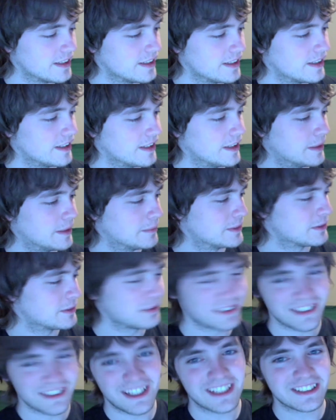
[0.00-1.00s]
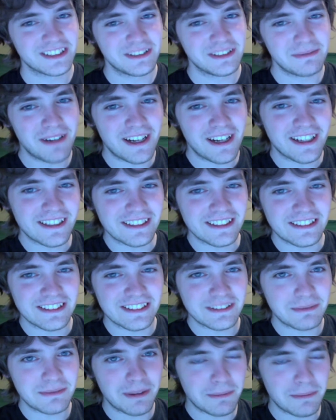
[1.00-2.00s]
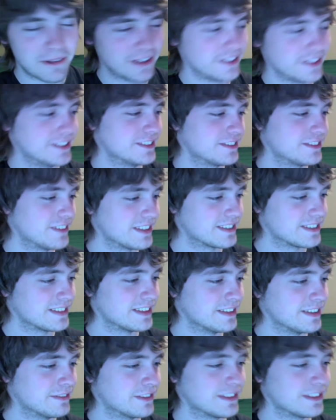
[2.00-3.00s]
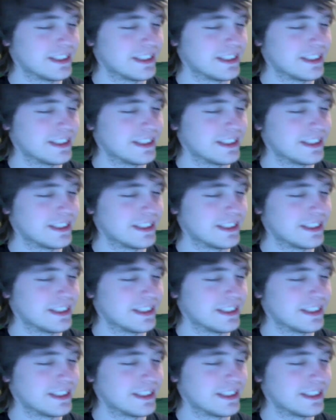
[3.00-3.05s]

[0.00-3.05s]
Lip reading: This wasn't actually mine. It's my brother's Resident Evil.